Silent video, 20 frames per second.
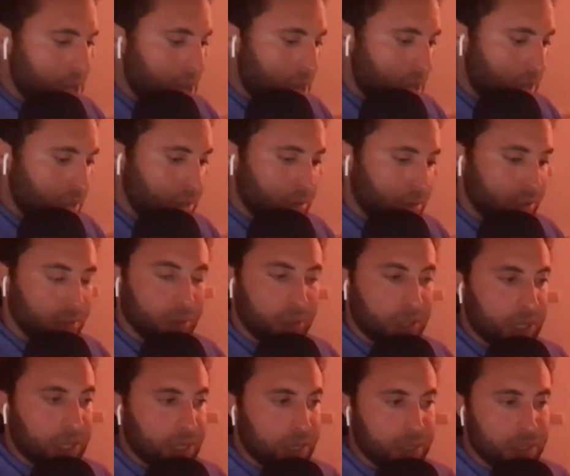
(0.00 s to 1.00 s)
they're
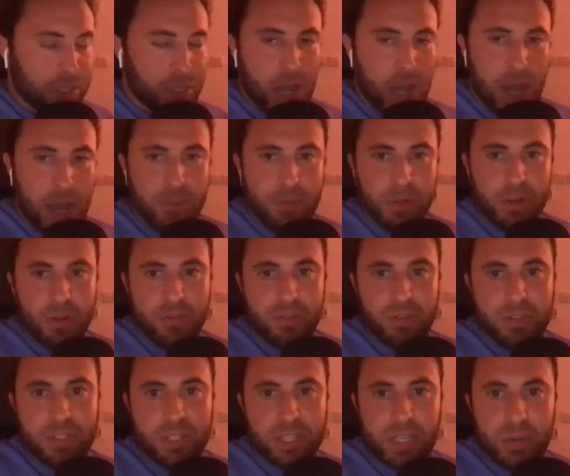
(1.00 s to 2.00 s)
doing a good job and
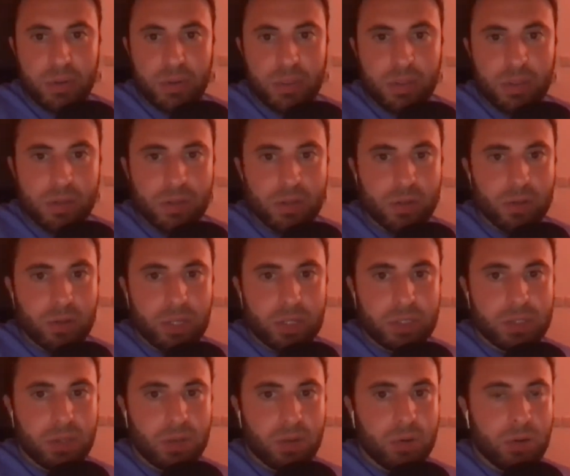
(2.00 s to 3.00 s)
overseeing what they're doing.
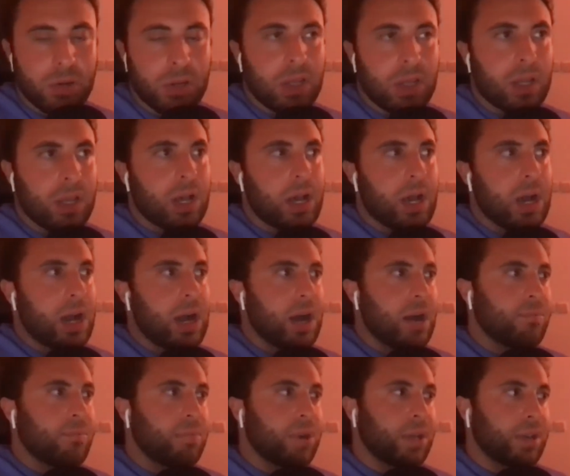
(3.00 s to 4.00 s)
So,
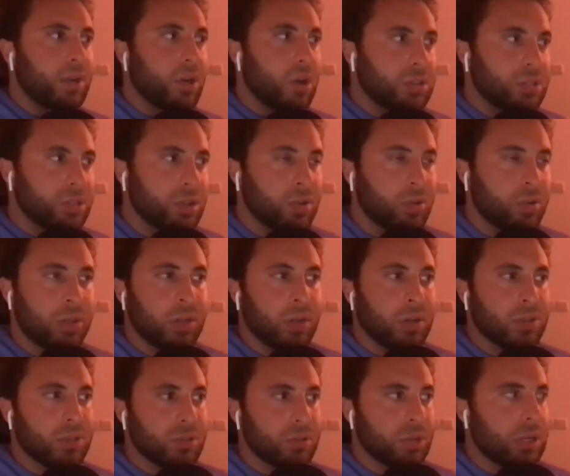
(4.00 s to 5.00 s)
but also it
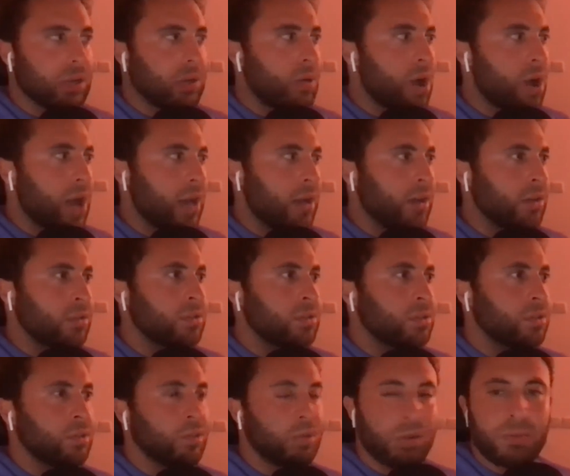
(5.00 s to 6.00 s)
also requires
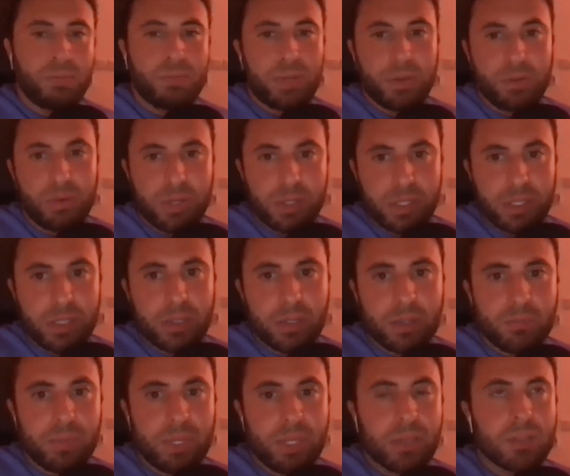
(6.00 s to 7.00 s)
you to be really
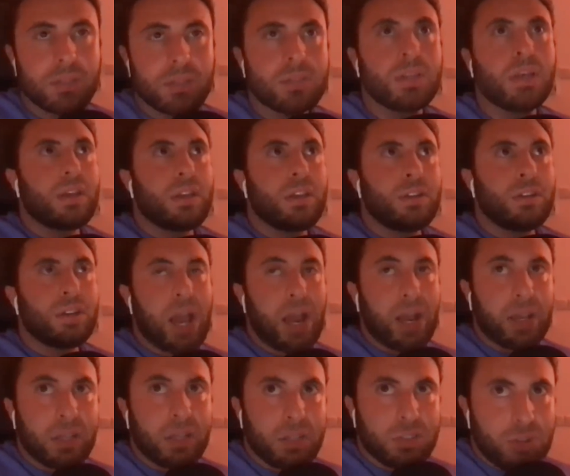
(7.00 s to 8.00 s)
good, because you're not
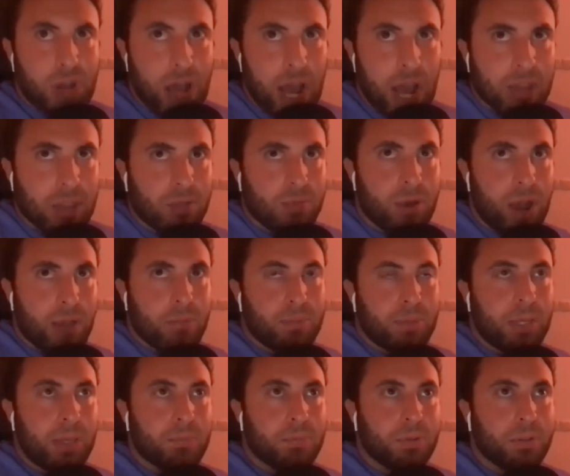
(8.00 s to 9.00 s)
going to attract the right
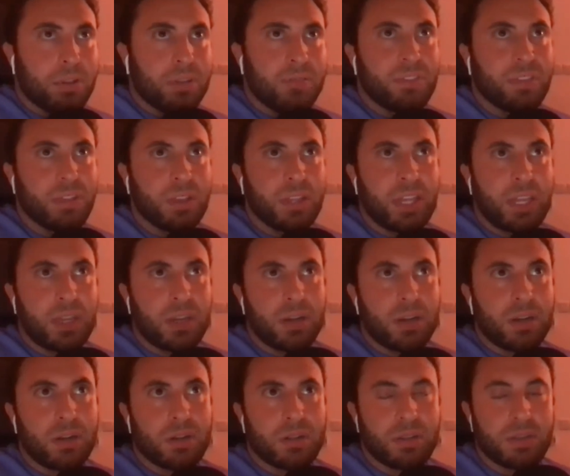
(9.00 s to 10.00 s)
people if the
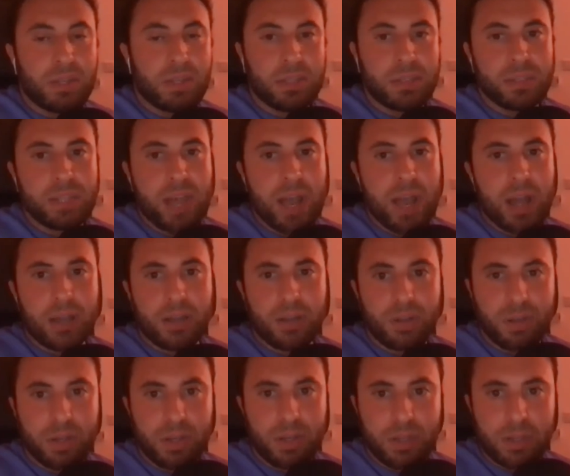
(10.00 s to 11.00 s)
leader is not
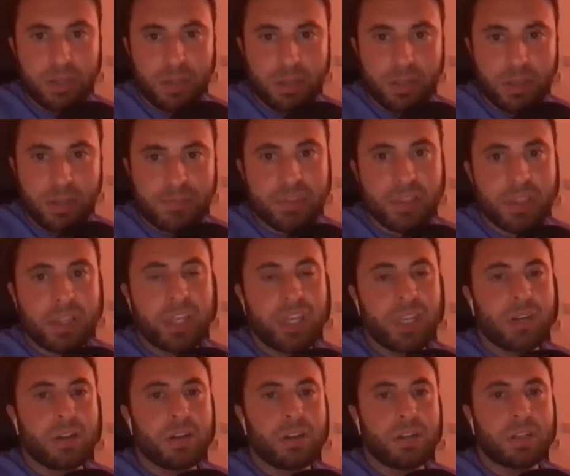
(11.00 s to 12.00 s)
good. If the
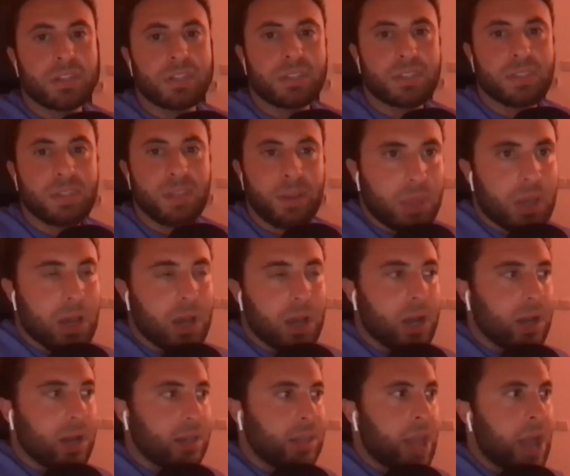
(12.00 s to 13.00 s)
leader is
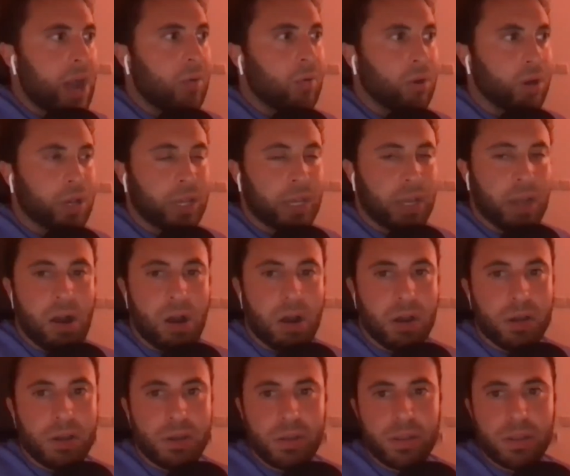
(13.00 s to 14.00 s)
not working
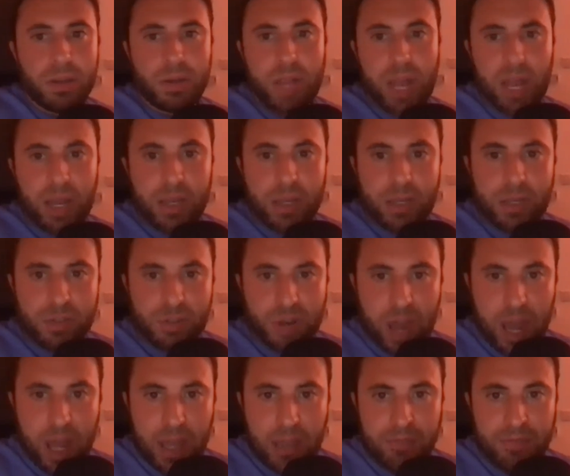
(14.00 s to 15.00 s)
hard, they're not going to
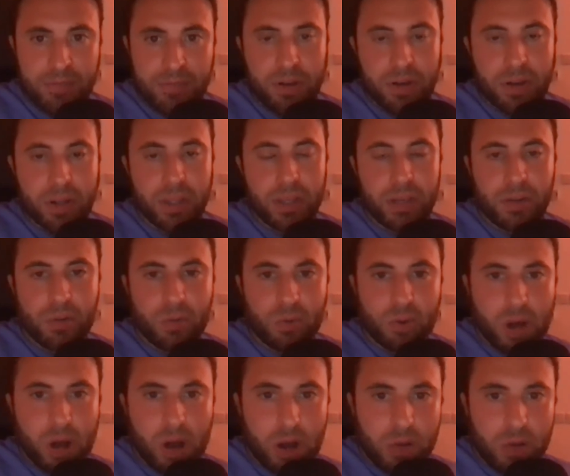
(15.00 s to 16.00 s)
attract very
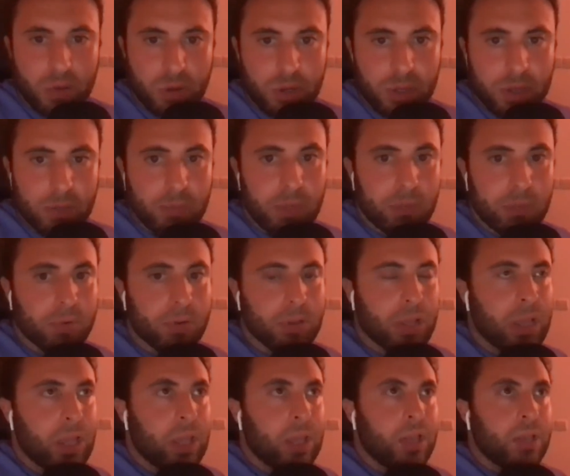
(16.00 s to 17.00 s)
hardworking people.
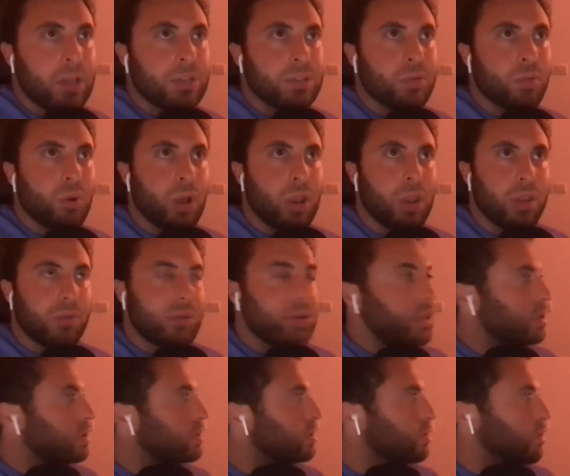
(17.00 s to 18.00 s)
So one of the
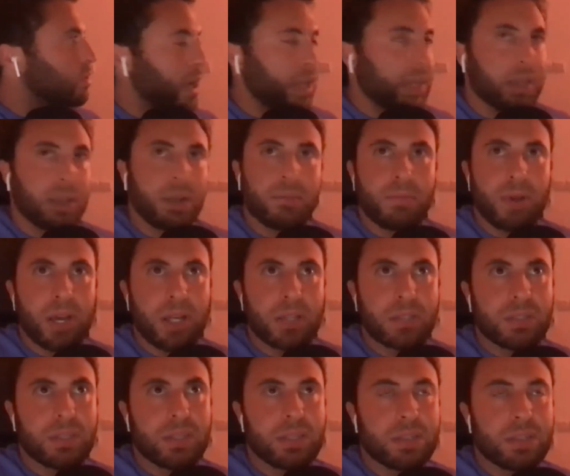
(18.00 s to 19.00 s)
reasons why Elon
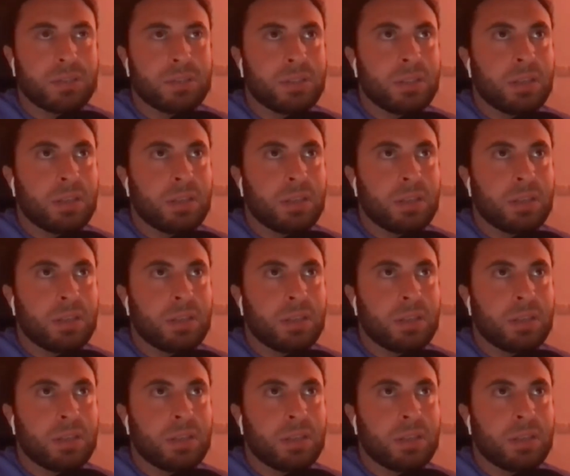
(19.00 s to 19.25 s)
Musk has